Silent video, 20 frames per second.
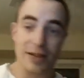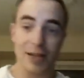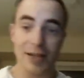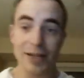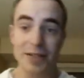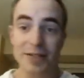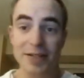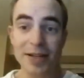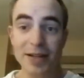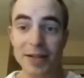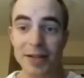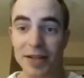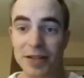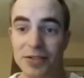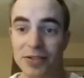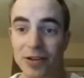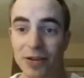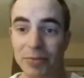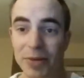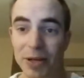that's it.
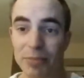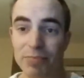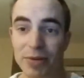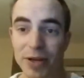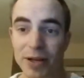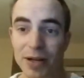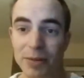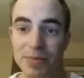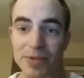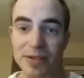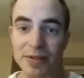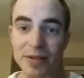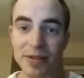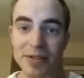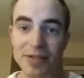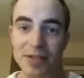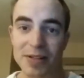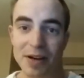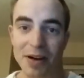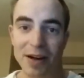That's all my pickups
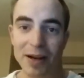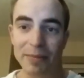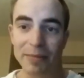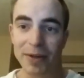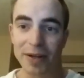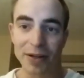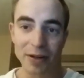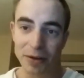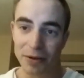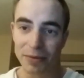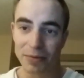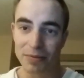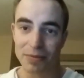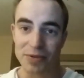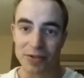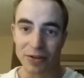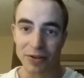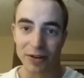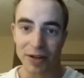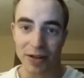this time. I know,
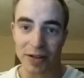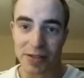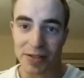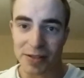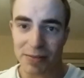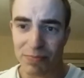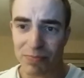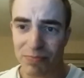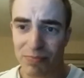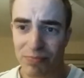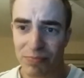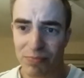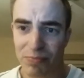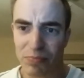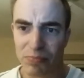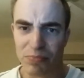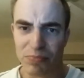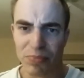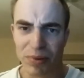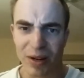sorry, it
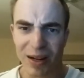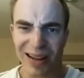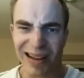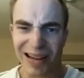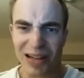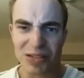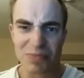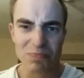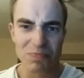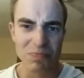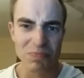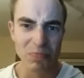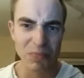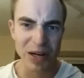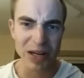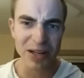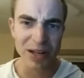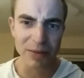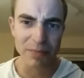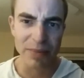
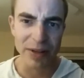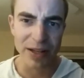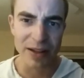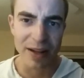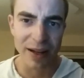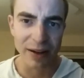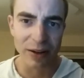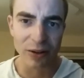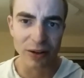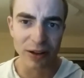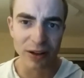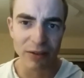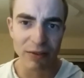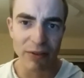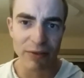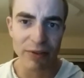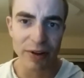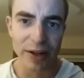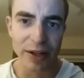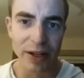might not be that long of
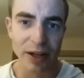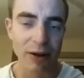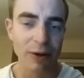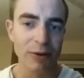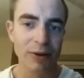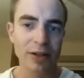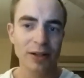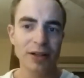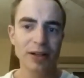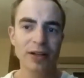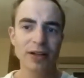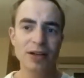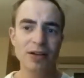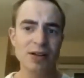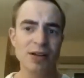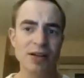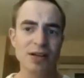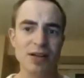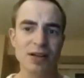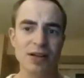a video.
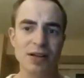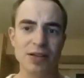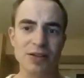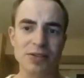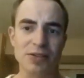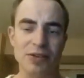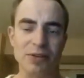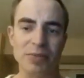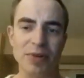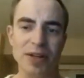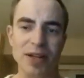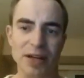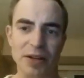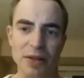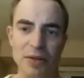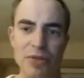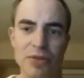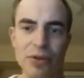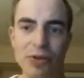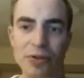It's going to be like
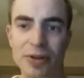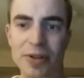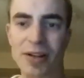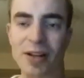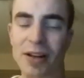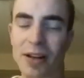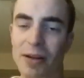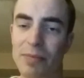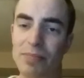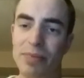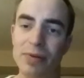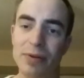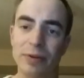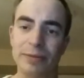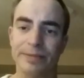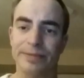the third clip